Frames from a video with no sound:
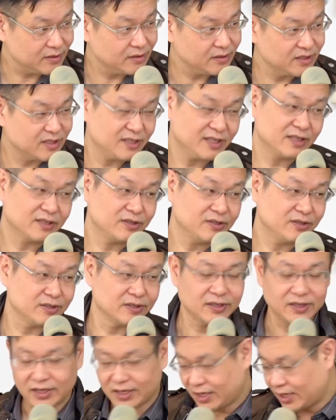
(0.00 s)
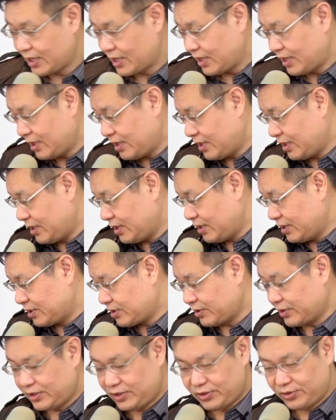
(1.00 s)
It's not good.
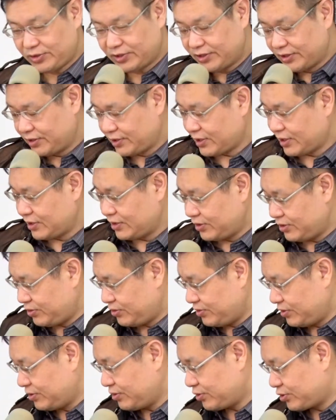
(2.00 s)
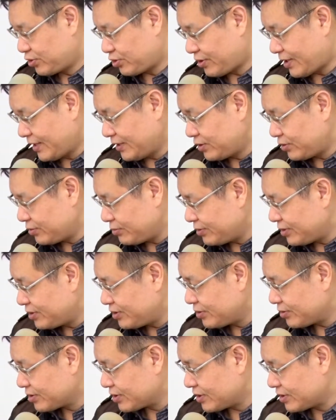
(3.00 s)
So in your design, you need to try to
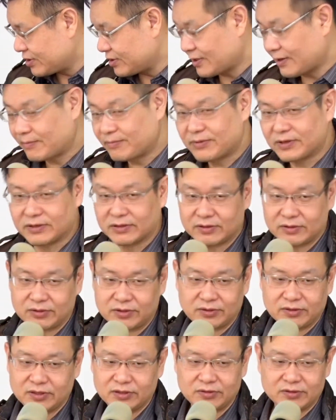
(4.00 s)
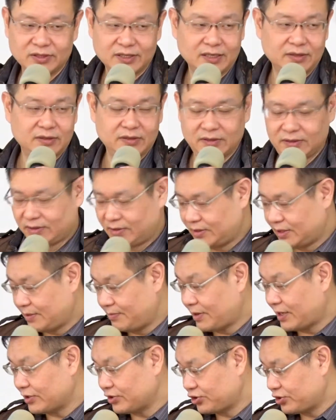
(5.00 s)
reduce this number. You don't need to that
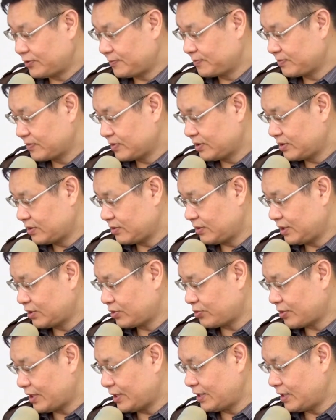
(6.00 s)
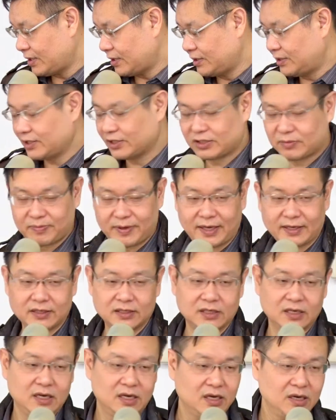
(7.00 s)
much. So that's why in the specs,
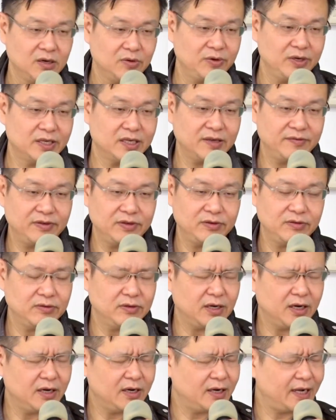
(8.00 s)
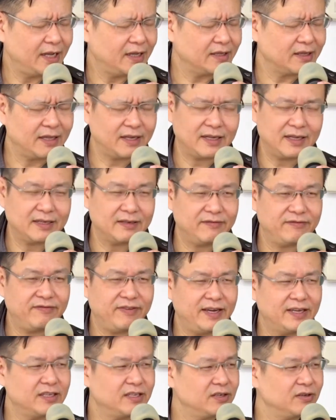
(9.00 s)
we give you like a
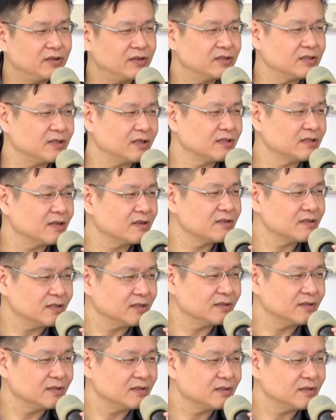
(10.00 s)
5 kilohertz or something.